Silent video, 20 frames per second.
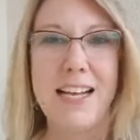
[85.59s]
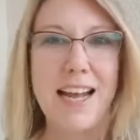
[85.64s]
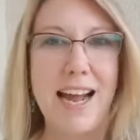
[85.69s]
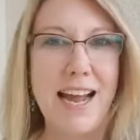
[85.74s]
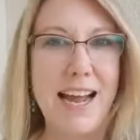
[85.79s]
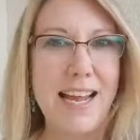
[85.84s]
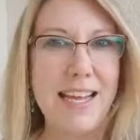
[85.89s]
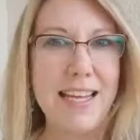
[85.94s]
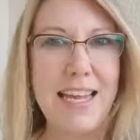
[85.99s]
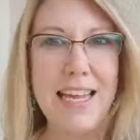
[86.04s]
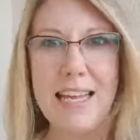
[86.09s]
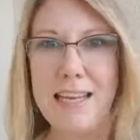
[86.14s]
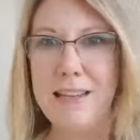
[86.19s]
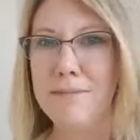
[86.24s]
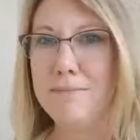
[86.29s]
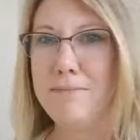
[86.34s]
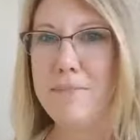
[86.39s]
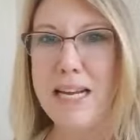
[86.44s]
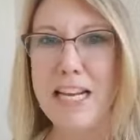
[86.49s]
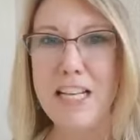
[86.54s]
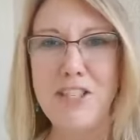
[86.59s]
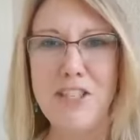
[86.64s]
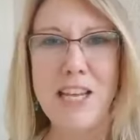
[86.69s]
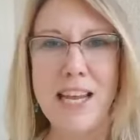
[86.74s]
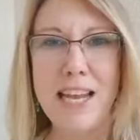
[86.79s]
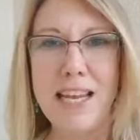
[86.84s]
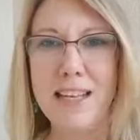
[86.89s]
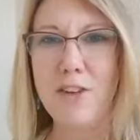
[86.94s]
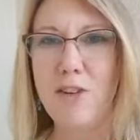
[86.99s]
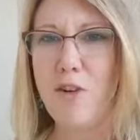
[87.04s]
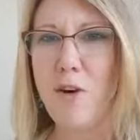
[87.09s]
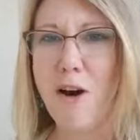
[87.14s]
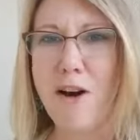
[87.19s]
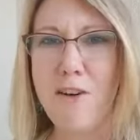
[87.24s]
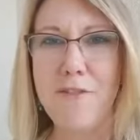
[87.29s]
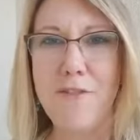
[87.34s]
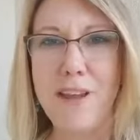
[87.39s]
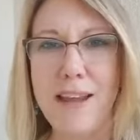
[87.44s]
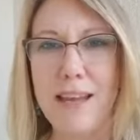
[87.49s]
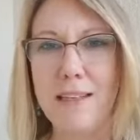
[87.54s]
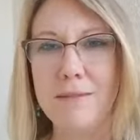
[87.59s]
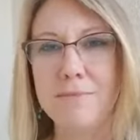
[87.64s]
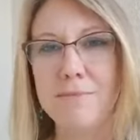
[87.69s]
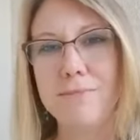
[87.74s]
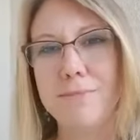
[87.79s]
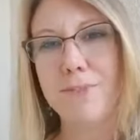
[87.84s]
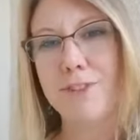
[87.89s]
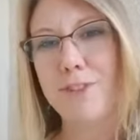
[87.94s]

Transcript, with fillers: kayaking, beaching, golfing,